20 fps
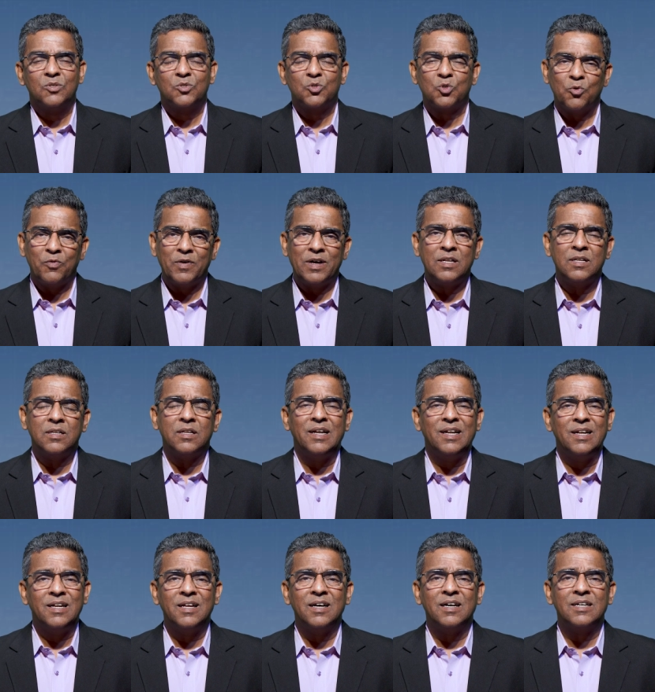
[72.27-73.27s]
So when
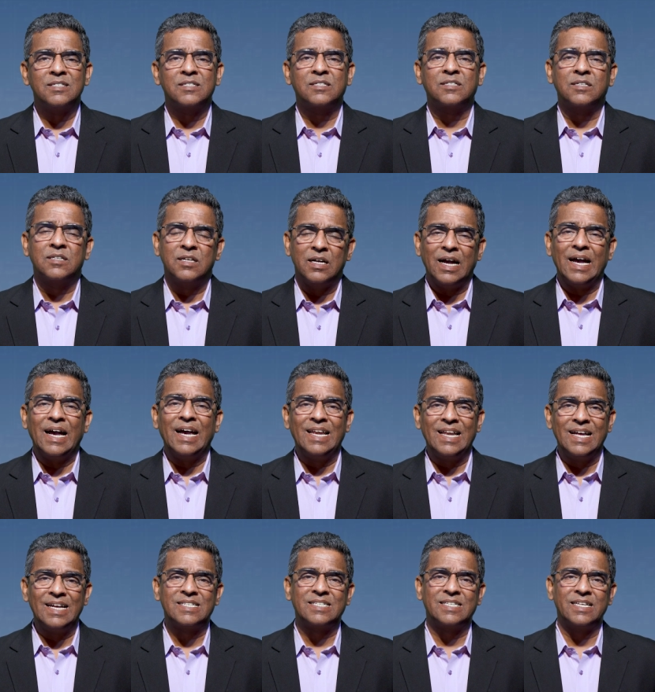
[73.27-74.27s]
India's
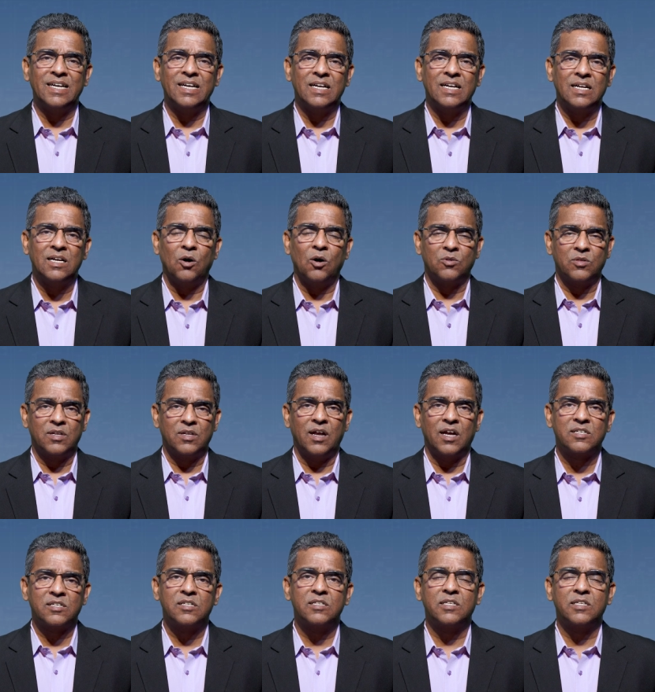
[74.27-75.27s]
NSA or the
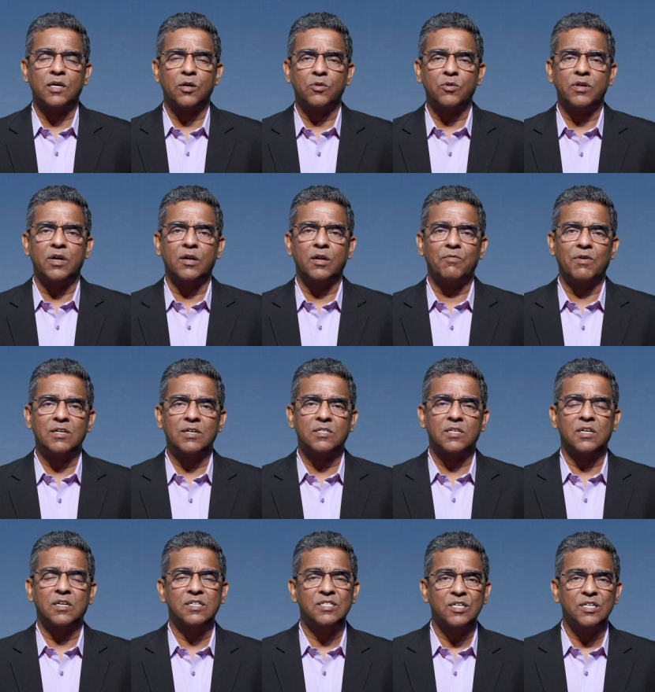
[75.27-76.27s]
National Security
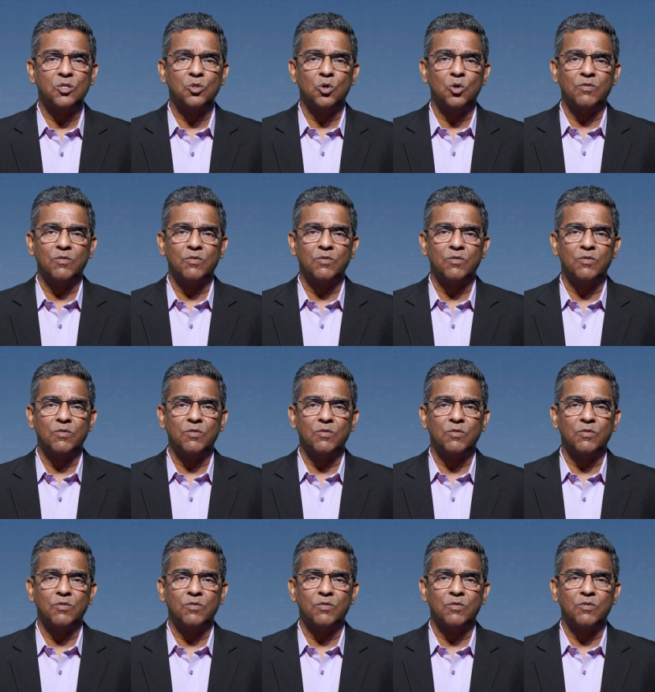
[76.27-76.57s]
Advisor Ajit